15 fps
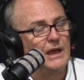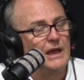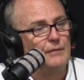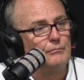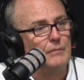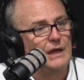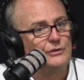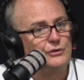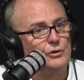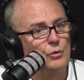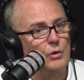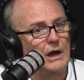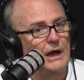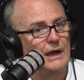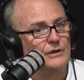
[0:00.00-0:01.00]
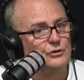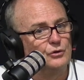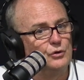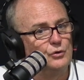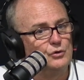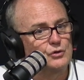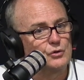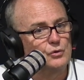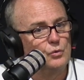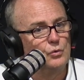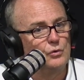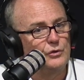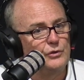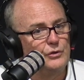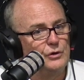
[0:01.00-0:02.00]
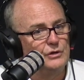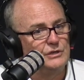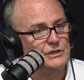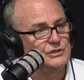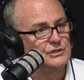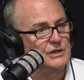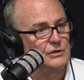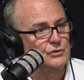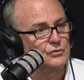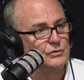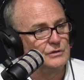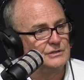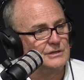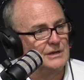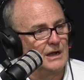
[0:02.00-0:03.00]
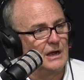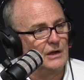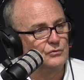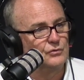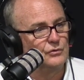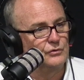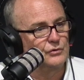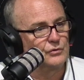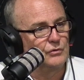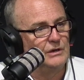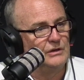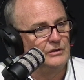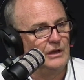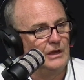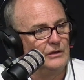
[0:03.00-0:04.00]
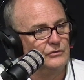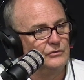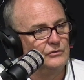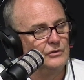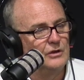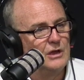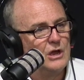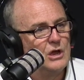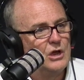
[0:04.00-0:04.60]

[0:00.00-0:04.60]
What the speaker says: and Matthew Hayden, who scored 30 centuries in 103 tests.